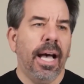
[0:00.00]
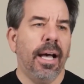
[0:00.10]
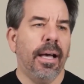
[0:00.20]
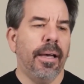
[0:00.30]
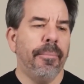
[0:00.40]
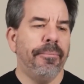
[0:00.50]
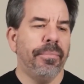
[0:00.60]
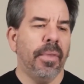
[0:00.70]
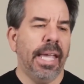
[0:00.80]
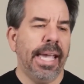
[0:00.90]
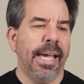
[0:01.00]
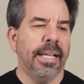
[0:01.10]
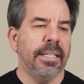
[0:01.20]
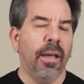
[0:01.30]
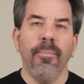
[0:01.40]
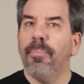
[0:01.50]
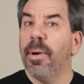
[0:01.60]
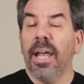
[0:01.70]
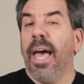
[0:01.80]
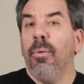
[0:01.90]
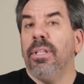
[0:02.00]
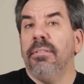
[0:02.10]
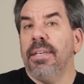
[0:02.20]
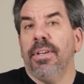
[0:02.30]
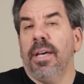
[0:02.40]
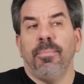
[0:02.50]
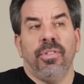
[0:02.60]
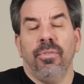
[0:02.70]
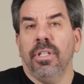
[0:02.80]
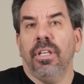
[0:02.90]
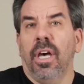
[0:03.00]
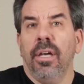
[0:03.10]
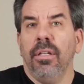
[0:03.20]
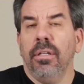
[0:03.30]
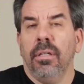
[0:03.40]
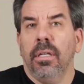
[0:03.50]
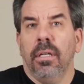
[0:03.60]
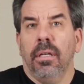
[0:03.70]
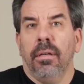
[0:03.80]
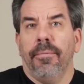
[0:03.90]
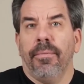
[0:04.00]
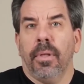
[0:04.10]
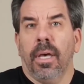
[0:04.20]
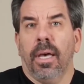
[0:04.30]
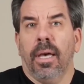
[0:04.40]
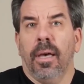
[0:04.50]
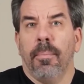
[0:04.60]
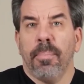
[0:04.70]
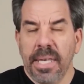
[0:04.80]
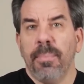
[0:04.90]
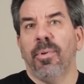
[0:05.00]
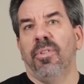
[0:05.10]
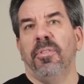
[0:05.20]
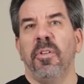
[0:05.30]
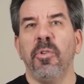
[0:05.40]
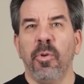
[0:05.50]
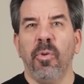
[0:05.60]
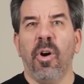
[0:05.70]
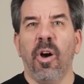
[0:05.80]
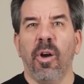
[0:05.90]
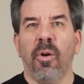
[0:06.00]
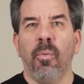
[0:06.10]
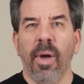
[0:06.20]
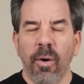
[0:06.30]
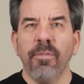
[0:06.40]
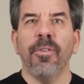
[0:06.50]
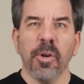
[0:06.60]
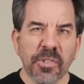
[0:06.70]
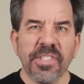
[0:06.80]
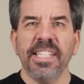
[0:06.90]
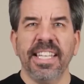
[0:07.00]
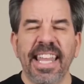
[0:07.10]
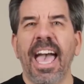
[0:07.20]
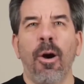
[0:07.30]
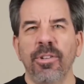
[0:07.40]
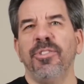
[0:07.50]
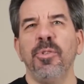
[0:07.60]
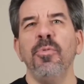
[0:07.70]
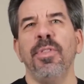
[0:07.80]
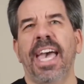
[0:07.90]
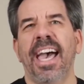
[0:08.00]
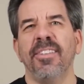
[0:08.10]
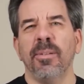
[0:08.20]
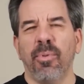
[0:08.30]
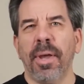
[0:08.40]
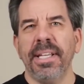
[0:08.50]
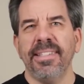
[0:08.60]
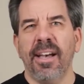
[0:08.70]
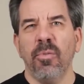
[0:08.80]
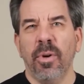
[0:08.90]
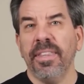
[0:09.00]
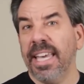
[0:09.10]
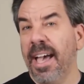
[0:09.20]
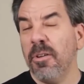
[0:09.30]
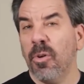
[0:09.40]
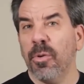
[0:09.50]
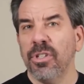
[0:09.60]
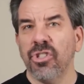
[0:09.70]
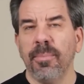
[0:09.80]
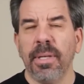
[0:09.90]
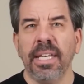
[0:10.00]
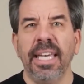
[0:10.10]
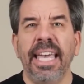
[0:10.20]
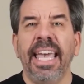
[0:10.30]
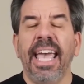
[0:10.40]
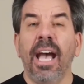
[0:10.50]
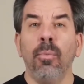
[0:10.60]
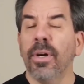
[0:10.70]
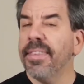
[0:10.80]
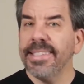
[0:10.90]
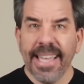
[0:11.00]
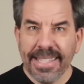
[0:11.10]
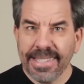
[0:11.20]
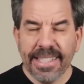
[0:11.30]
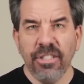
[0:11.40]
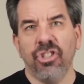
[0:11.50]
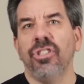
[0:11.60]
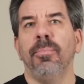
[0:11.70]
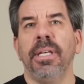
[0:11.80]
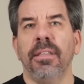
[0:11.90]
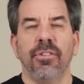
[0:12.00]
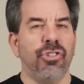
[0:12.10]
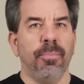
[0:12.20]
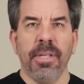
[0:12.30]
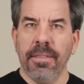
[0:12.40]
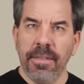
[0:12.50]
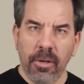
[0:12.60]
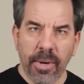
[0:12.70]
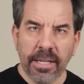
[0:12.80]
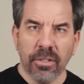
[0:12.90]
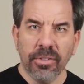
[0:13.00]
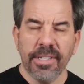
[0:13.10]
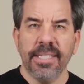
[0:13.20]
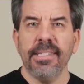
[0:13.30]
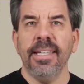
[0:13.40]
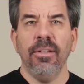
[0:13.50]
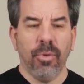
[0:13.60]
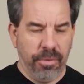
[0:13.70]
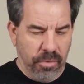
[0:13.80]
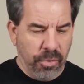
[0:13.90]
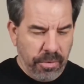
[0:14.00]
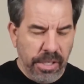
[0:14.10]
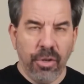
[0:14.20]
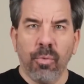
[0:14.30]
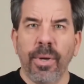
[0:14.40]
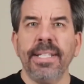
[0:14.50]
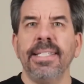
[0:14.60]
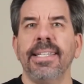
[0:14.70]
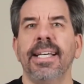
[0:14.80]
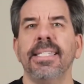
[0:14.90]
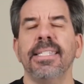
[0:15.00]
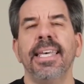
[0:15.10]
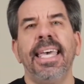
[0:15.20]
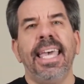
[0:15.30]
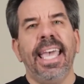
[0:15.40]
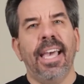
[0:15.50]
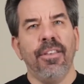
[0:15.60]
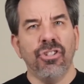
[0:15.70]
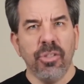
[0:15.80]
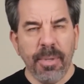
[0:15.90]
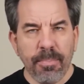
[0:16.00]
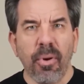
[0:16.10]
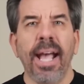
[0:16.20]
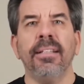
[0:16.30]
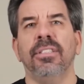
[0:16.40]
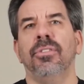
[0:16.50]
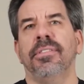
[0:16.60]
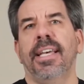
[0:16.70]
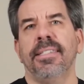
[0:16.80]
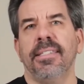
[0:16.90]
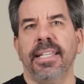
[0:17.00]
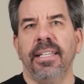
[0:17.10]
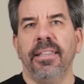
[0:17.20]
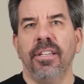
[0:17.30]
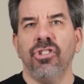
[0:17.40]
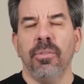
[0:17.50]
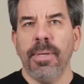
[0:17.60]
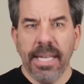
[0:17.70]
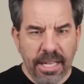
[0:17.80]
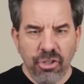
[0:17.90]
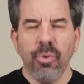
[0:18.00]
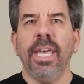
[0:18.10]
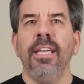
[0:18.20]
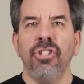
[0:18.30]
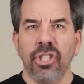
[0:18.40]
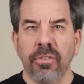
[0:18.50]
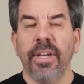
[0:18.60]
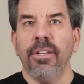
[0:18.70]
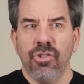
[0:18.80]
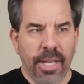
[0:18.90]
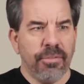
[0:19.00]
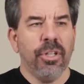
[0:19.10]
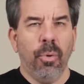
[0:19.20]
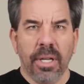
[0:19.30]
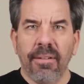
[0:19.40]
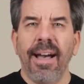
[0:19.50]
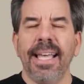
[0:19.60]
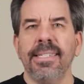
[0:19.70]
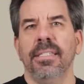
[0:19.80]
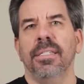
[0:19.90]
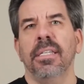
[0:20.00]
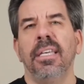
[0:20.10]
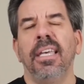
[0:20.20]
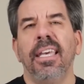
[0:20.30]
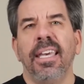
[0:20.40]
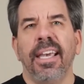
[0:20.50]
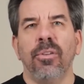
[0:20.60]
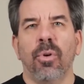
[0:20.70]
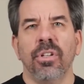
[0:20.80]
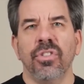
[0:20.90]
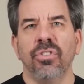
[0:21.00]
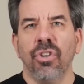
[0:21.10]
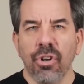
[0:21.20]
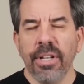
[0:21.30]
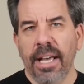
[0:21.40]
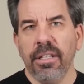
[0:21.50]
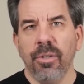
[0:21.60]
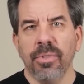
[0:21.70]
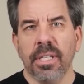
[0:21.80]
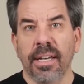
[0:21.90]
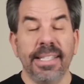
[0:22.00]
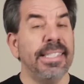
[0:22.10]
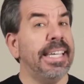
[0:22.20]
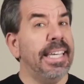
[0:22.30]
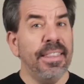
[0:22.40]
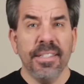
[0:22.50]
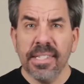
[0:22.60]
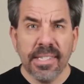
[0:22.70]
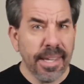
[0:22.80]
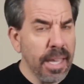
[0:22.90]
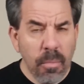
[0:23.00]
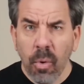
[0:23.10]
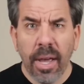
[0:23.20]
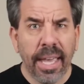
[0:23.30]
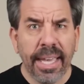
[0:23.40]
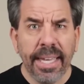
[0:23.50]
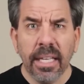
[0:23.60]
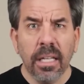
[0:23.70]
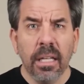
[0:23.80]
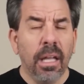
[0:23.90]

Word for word: um, and but I would leave it up to the gun uh, people who are well versed in how to do that to break down what the categories should be and what the testing should be. There should be theoretical testing or, or you know written tests, and there should be practical testing, and there should be education. Like you should have to go to classes in order to learn how to use guns. In the same way,